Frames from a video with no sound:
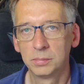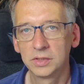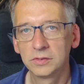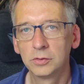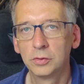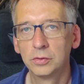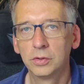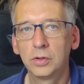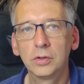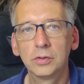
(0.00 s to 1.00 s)
Mastodon
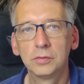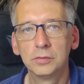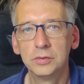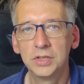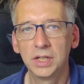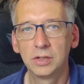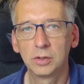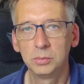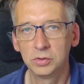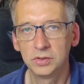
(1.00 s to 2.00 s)
or the FuJ
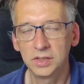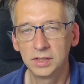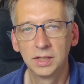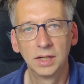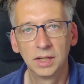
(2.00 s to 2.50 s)
community.